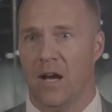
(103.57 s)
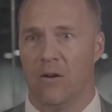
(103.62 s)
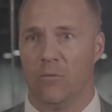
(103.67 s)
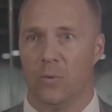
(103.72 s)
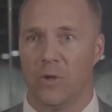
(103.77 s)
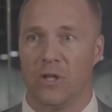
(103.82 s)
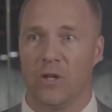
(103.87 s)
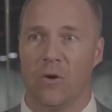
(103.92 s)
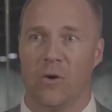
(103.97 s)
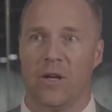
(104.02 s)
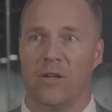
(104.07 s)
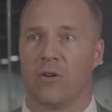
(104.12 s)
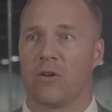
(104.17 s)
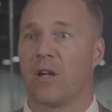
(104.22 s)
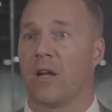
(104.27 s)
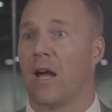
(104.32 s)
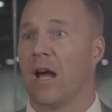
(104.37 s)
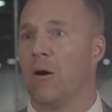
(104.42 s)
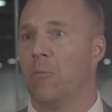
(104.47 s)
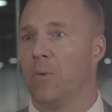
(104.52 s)
We go in,
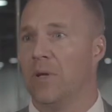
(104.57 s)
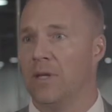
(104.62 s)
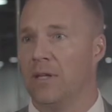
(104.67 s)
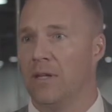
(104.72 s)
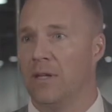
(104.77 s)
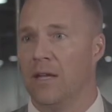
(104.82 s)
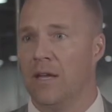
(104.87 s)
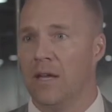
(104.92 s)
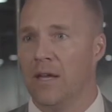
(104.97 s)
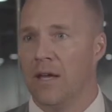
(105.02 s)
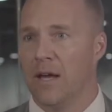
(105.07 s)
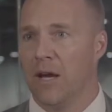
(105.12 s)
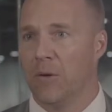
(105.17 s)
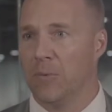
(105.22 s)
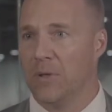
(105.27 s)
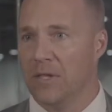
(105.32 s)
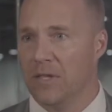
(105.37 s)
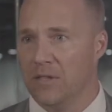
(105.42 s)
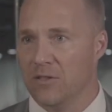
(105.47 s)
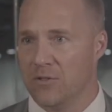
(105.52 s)
okay, how many
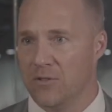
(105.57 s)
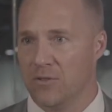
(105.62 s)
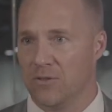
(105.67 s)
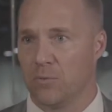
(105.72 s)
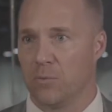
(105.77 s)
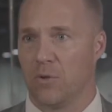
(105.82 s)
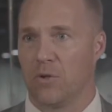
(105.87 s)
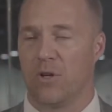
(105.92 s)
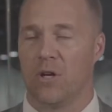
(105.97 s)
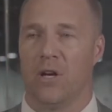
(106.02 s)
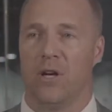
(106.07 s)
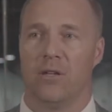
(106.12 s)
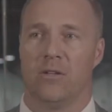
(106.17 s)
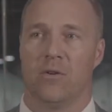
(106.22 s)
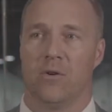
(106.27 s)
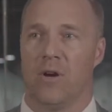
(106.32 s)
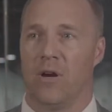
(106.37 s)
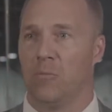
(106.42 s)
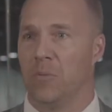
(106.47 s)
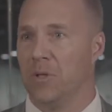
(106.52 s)
inches will cut,
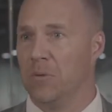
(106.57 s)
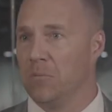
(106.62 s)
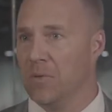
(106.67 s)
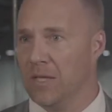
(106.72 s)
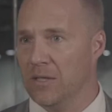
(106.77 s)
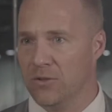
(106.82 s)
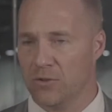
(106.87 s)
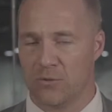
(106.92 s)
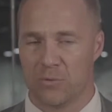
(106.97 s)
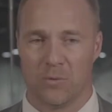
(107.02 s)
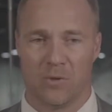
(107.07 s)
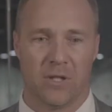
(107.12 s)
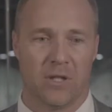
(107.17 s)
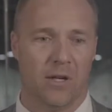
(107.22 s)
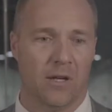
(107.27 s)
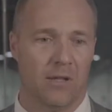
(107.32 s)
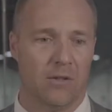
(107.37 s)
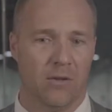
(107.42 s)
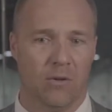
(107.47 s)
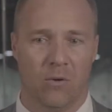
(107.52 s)
or how many meters will
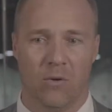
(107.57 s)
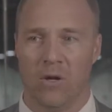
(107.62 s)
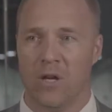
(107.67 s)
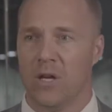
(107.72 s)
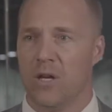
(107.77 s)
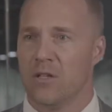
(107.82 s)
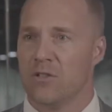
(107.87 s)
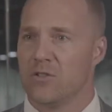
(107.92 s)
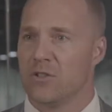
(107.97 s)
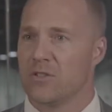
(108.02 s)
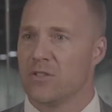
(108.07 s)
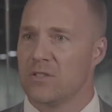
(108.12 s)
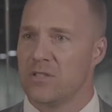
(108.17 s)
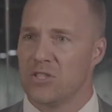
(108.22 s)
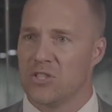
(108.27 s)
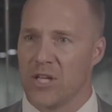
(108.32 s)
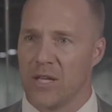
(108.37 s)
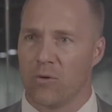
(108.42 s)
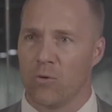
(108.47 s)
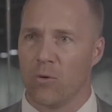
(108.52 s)
cut, or just
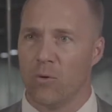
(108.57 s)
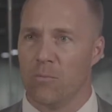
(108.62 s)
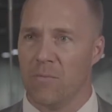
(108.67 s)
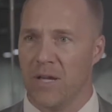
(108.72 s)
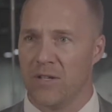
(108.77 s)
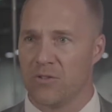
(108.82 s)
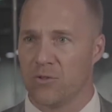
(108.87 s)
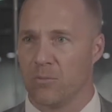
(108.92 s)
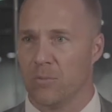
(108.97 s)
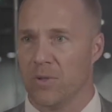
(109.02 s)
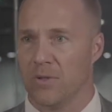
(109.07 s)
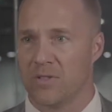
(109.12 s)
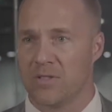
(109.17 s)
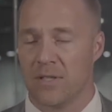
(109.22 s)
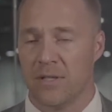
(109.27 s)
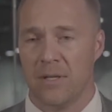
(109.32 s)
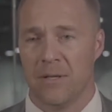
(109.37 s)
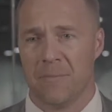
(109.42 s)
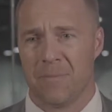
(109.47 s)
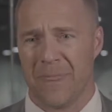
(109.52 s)
general measurements.
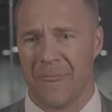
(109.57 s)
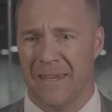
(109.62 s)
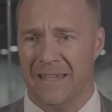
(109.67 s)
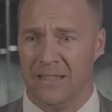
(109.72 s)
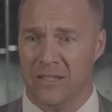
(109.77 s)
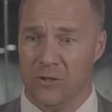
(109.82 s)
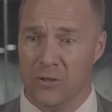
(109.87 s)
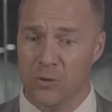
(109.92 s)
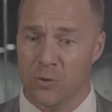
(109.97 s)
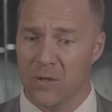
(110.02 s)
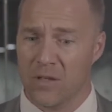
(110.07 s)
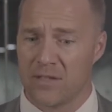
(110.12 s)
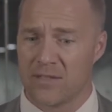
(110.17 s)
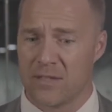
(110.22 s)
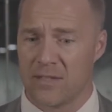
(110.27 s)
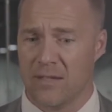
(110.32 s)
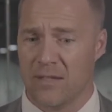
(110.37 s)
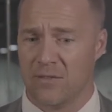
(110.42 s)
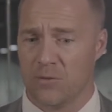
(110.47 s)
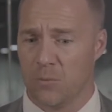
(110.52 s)
In the
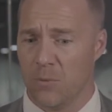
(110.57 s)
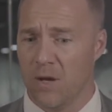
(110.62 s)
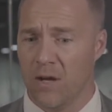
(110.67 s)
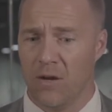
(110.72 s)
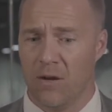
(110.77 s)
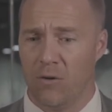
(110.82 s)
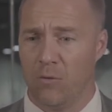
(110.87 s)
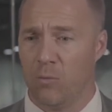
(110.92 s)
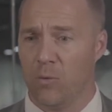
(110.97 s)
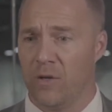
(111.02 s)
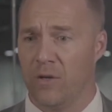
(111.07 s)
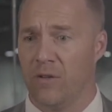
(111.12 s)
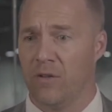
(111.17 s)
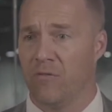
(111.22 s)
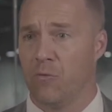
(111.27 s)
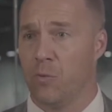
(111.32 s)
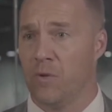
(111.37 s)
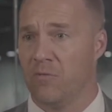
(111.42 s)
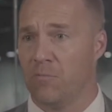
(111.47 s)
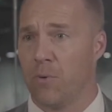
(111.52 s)
U.S. as well,
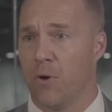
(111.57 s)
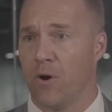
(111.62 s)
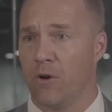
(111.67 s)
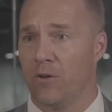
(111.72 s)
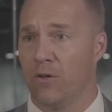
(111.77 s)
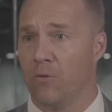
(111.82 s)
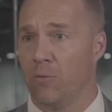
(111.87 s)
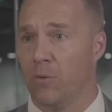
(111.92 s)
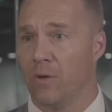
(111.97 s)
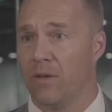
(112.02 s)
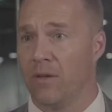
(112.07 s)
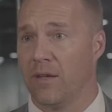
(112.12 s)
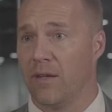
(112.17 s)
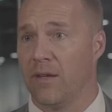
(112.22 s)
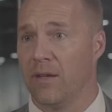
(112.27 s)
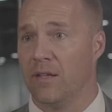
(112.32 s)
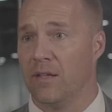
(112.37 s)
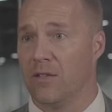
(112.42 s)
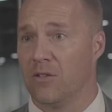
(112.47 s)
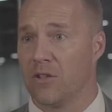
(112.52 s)
we partner with
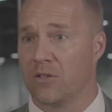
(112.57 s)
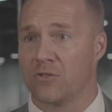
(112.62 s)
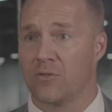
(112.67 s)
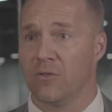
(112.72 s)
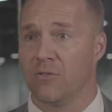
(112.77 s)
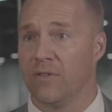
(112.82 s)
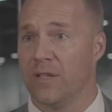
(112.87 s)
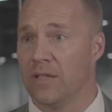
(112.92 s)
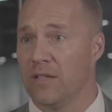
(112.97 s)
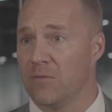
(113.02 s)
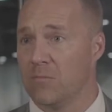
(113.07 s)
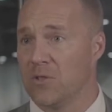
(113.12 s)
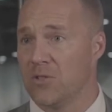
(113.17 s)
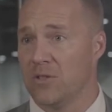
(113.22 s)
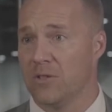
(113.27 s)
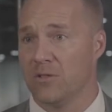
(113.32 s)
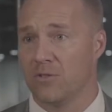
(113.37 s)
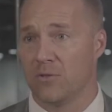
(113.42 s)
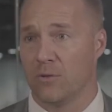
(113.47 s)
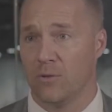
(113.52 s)
an industrial vending
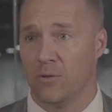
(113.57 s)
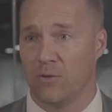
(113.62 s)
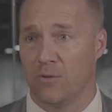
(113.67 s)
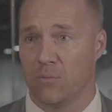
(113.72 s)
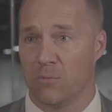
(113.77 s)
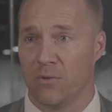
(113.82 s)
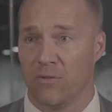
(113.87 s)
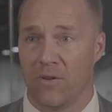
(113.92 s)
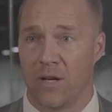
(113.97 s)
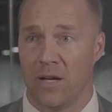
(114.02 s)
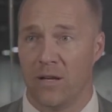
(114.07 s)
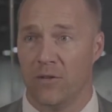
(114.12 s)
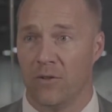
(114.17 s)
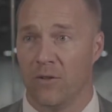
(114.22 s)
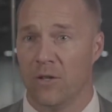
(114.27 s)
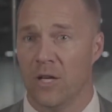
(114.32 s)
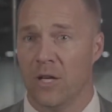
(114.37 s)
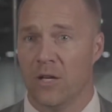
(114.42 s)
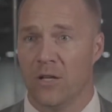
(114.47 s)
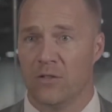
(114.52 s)
machine solution
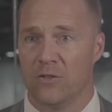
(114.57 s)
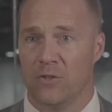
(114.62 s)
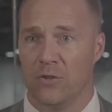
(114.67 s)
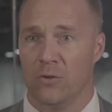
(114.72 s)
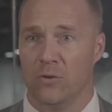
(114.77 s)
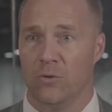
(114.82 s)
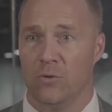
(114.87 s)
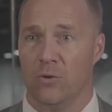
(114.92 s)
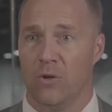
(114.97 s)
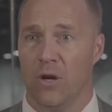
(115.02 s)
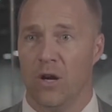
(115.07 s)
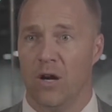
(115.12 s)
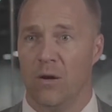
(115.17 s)
provider to